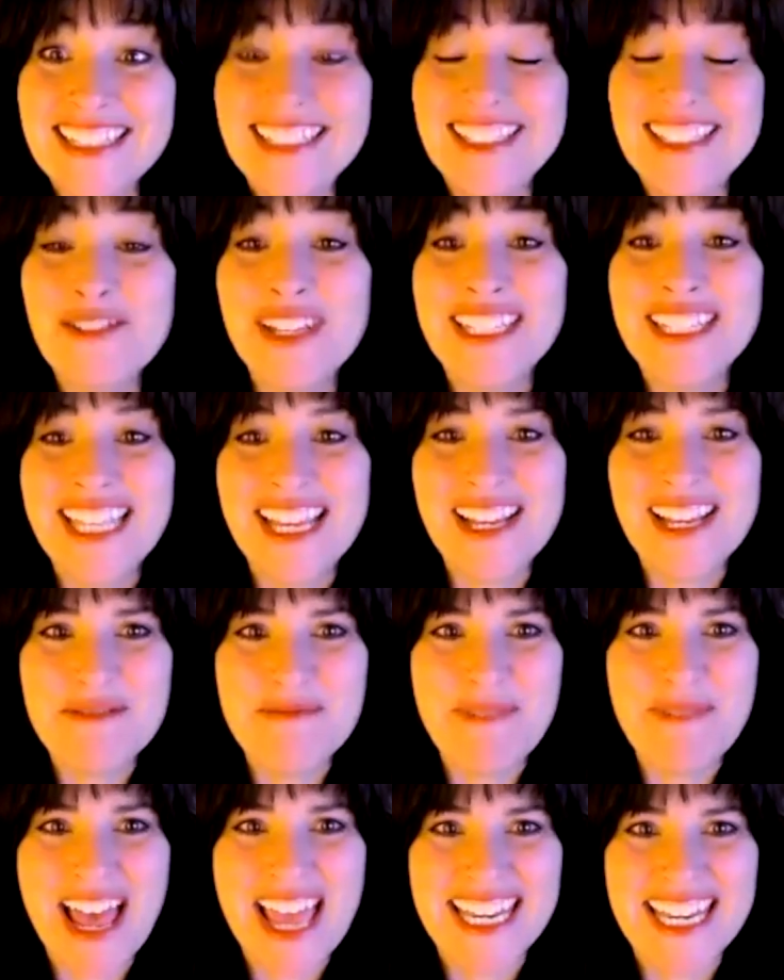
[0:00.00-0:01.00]
so we say
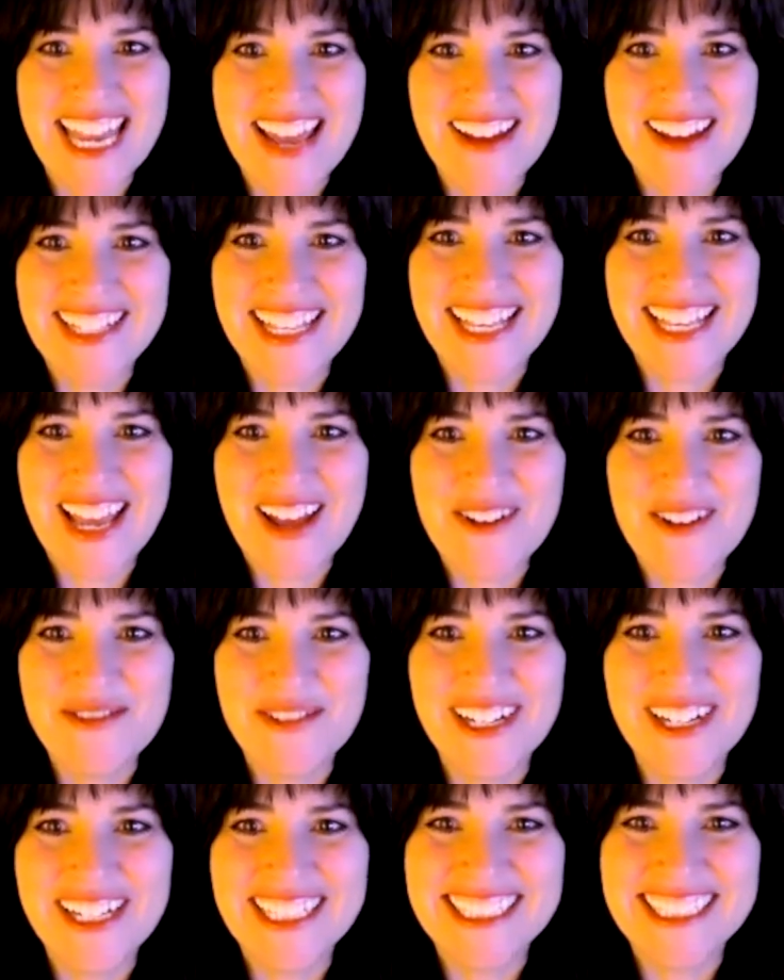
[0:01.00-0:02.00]
goodbye now. Is that how it
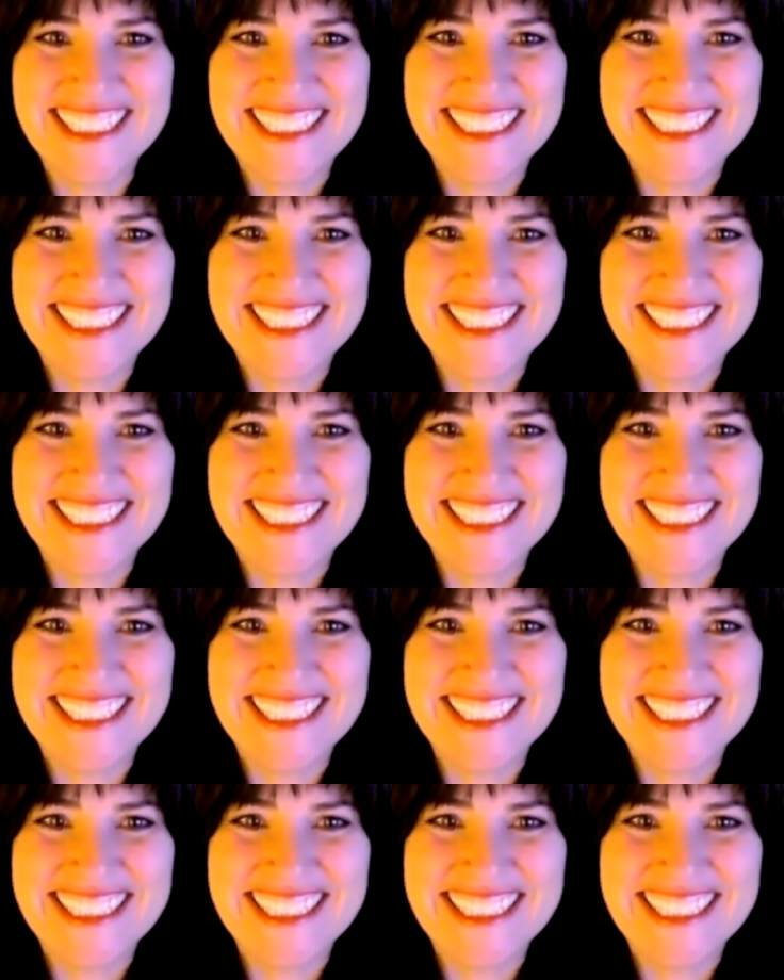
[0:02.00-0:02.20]
works?